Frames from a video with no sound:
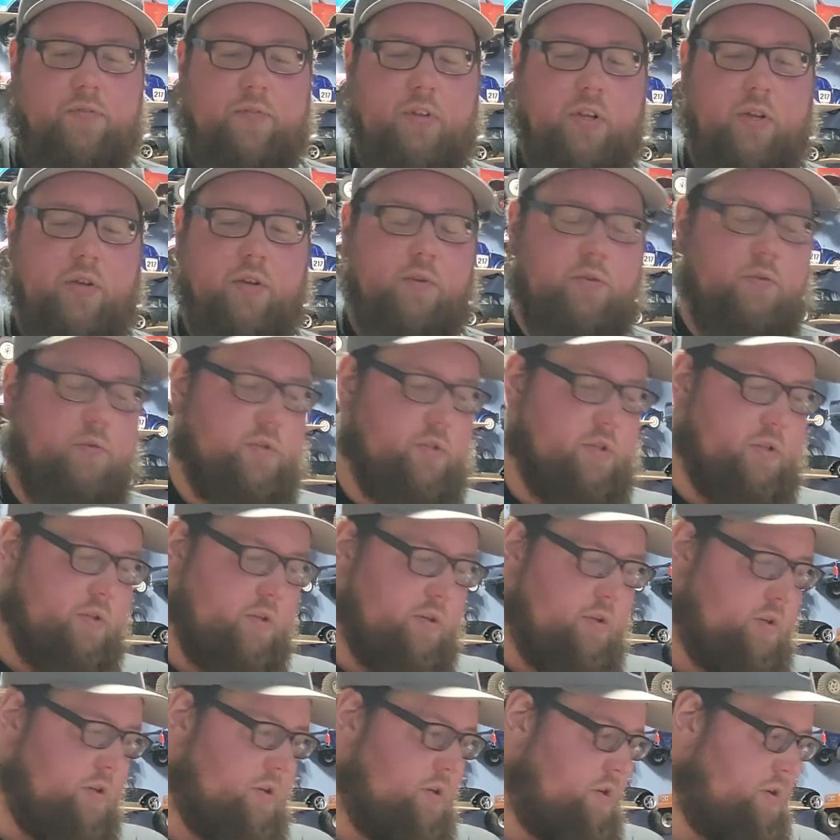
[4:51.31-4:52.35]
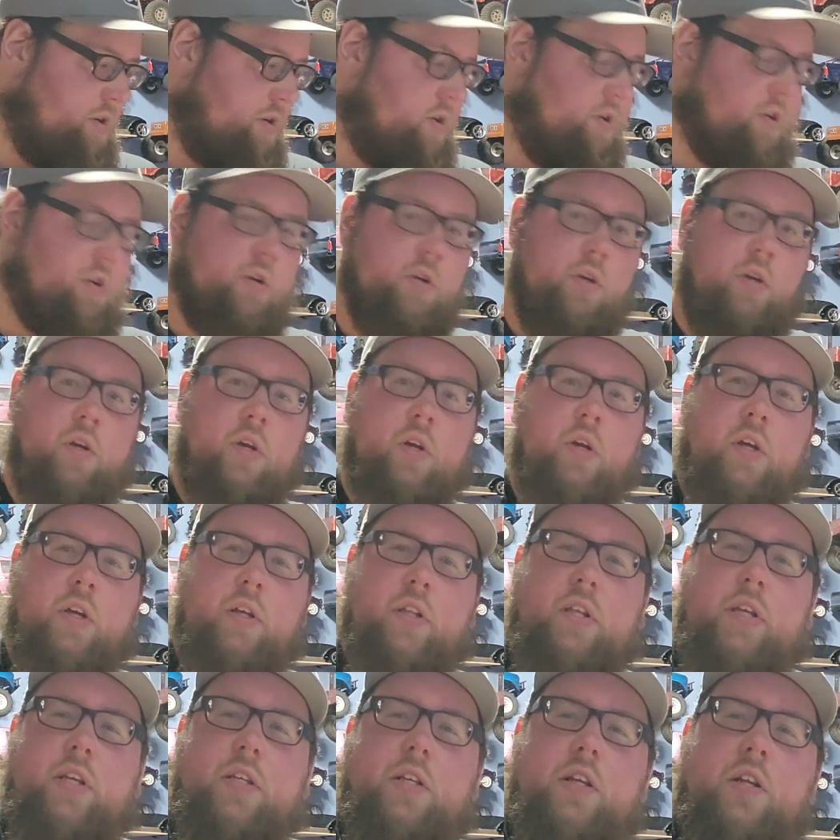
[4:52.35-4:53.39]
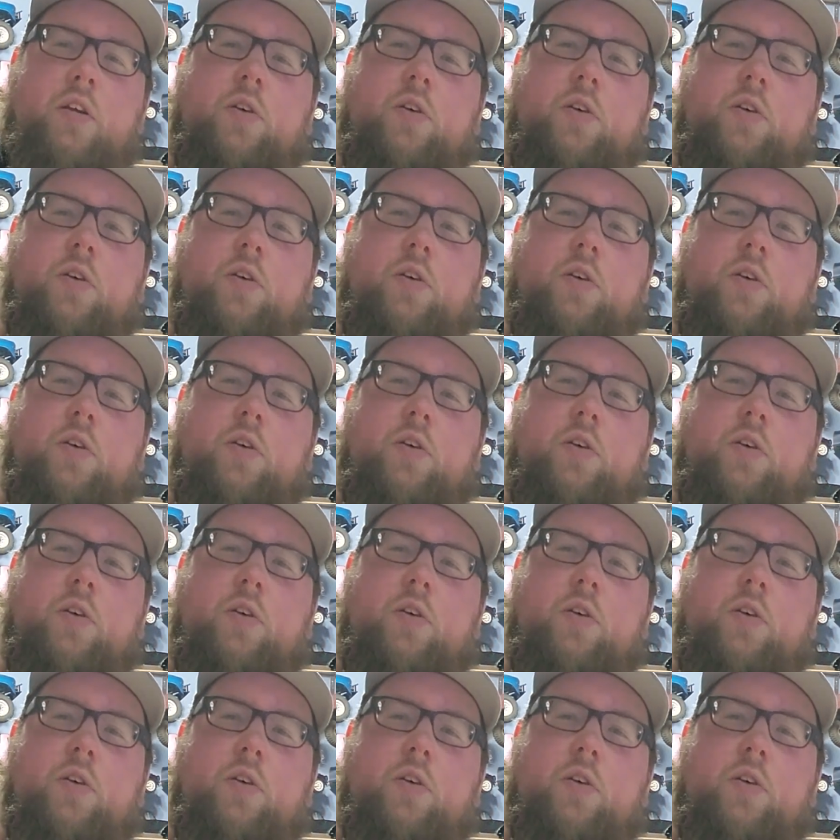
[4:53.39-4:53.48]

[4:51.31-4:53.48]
to use these little